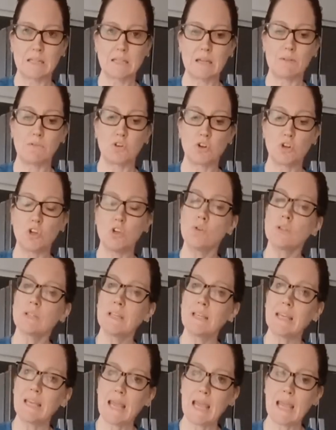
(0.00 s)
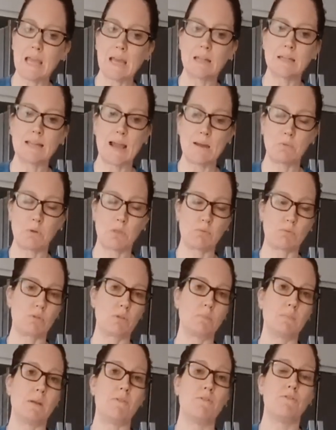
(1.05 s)
If you're using canned, I would throw
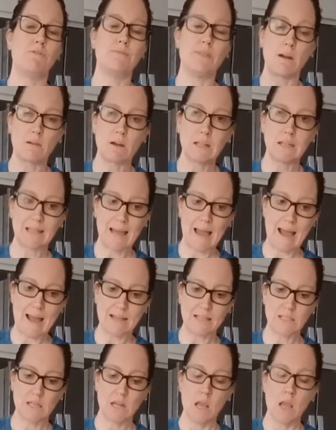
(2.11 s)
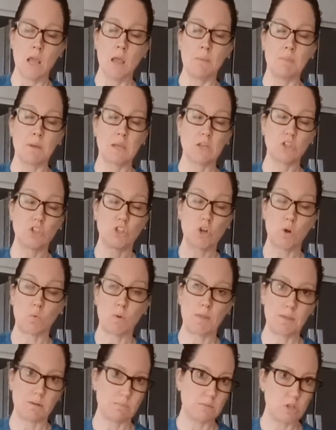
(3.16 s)
them in very last, because you don't
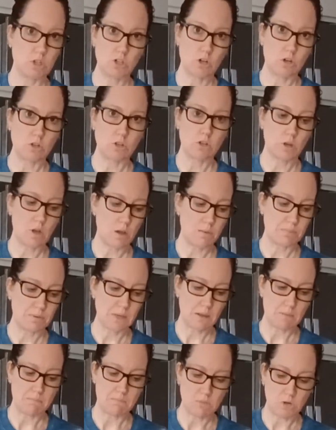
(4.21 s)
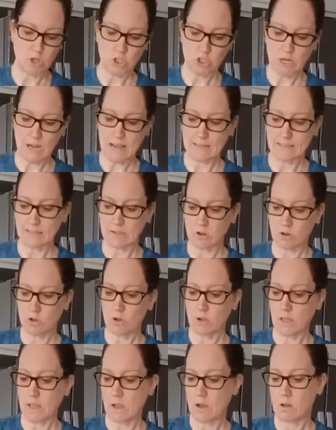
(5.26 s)
want them to turn to complete mush as they're
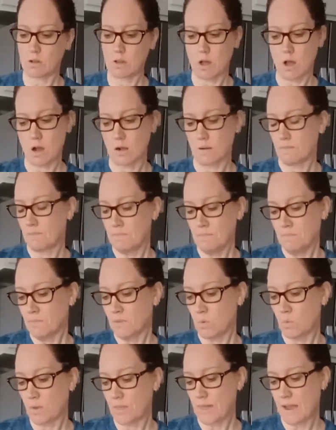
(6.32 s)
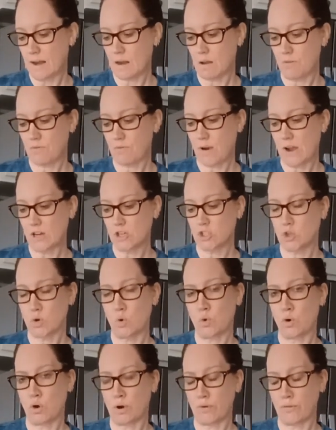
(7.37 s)
cooking along with any fresh
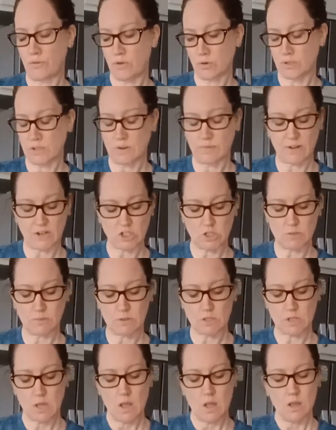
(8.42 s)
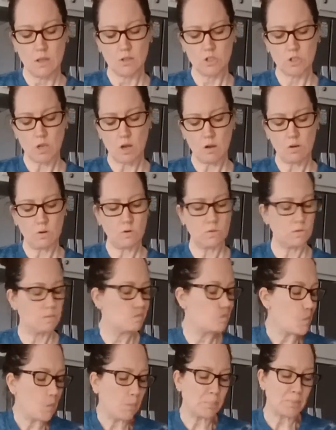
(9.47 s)
or frozen vegetables. So
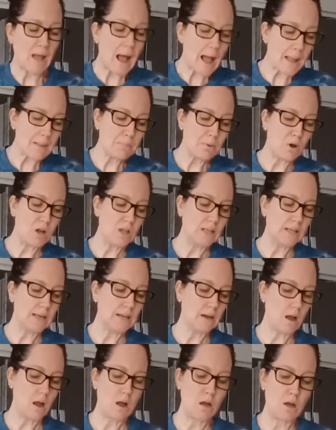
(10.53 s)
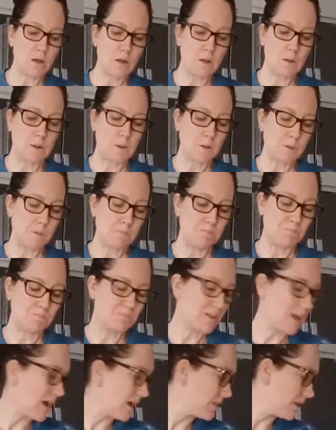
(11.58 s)
eyeball it.
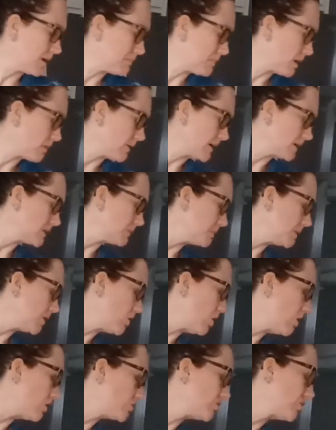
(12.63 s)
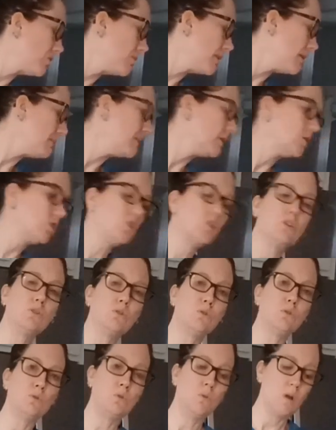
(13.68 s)
I think my recipe calls for maybe
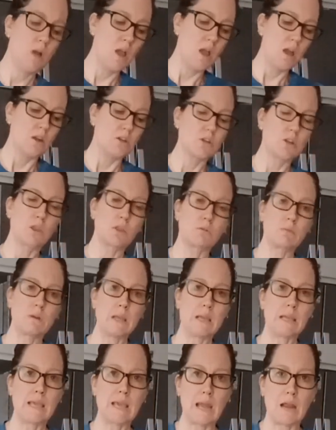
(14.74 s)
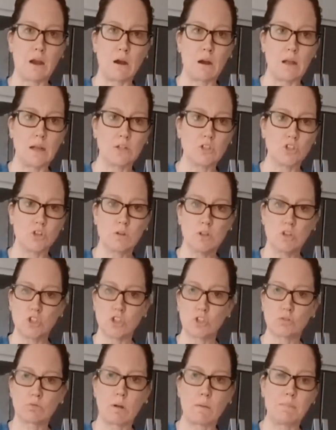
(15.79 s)
2 to 3 carrots. You can
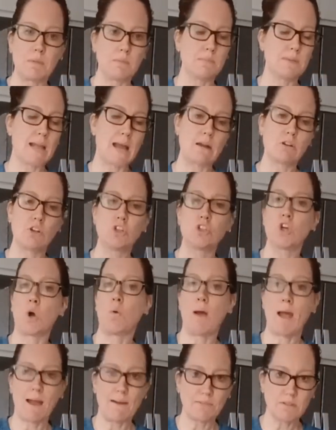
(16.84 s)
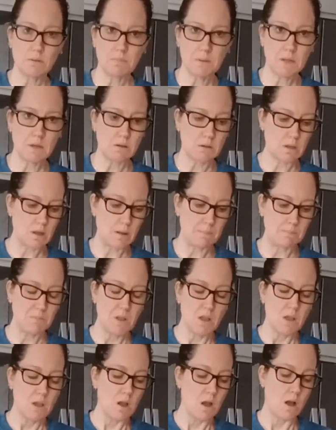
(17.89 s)
just scrub them down. You don't have to peel them.
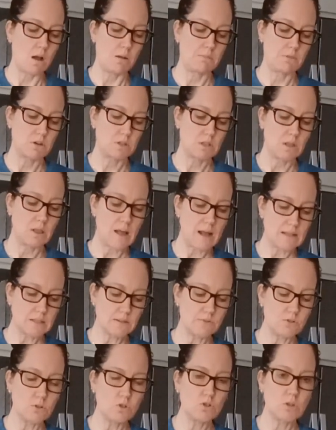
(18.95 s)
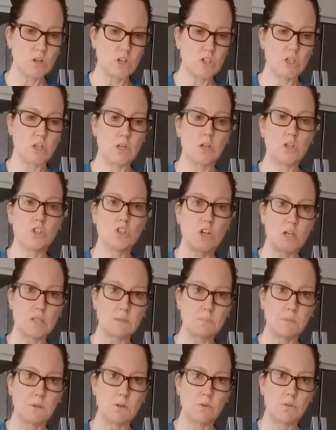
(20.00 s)
There's lots of nutrition just
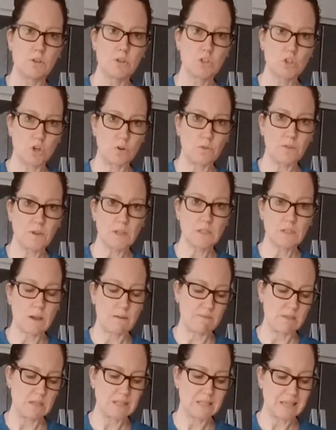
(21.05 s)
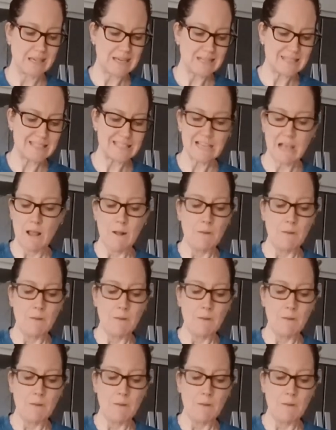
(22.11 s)
below the surface of the skins.